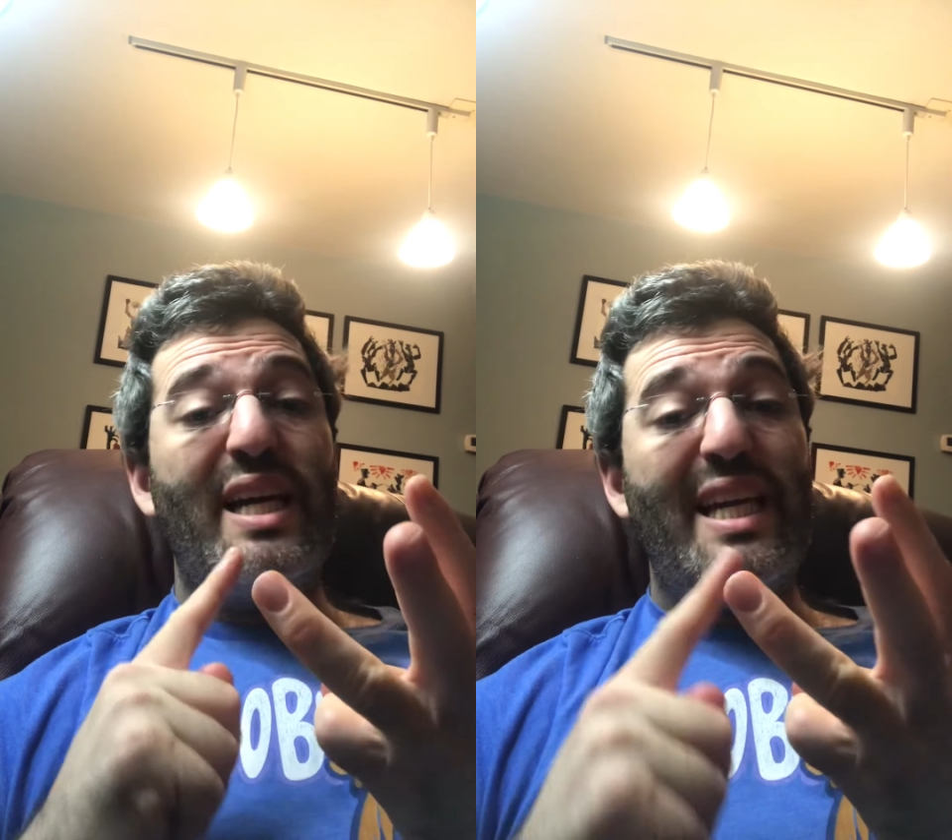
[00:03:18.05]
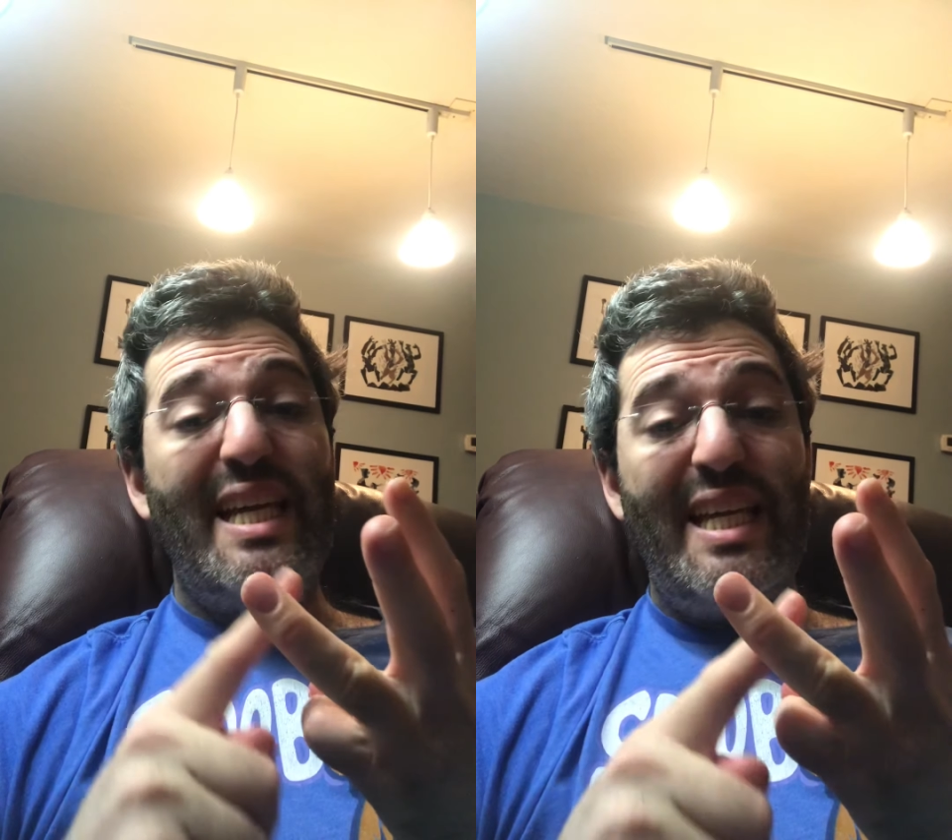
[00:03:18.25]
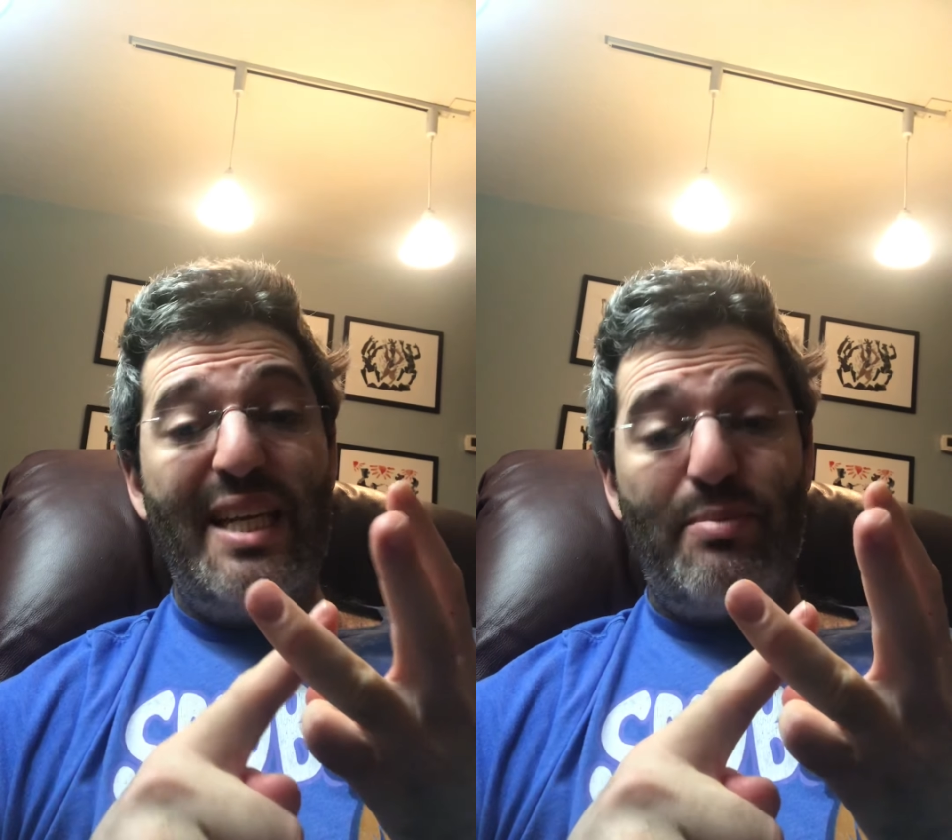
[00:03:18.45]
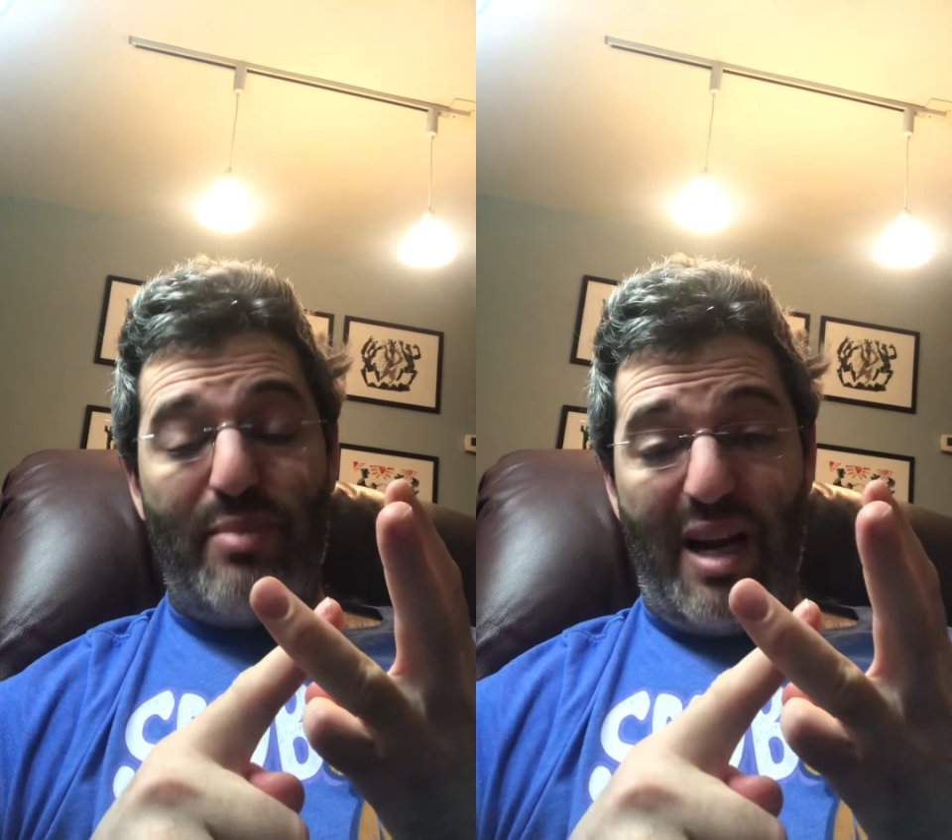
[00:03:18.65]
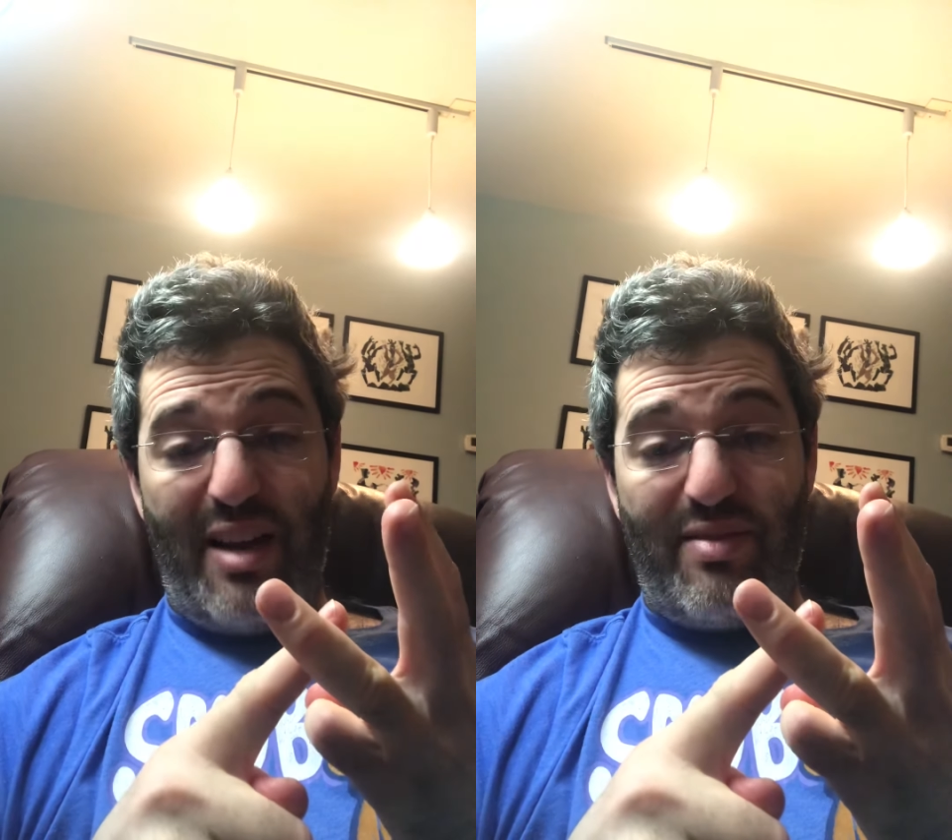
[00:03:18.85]
eat
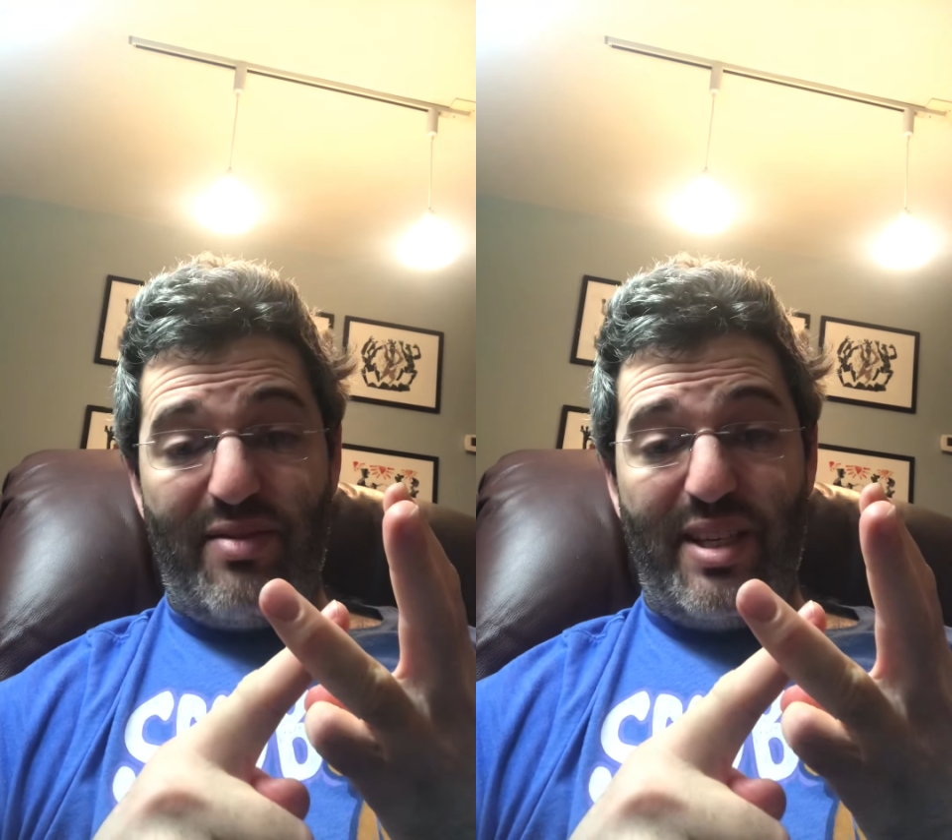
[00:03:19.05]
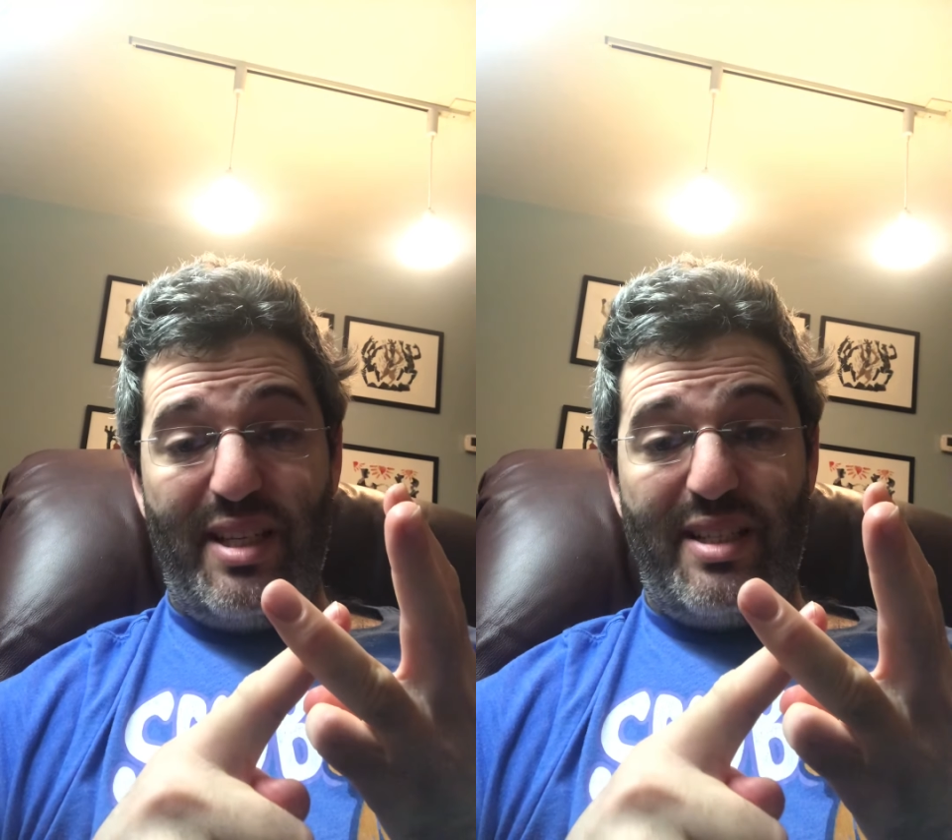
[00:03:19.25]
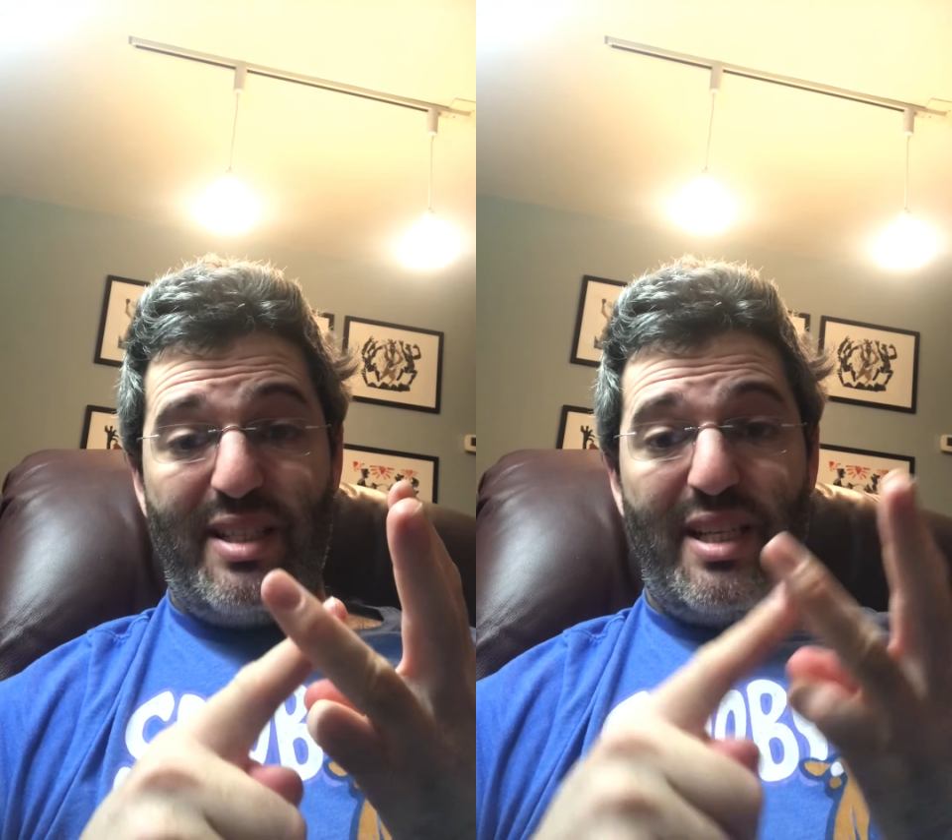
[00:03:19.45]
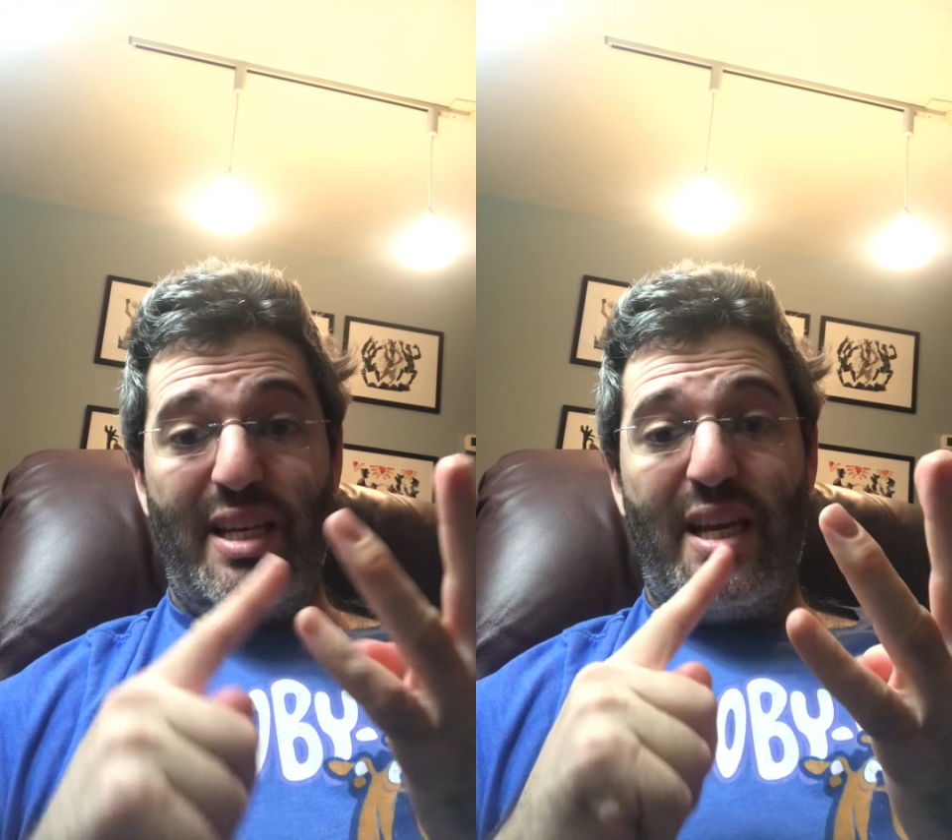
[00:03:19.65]
breakfast,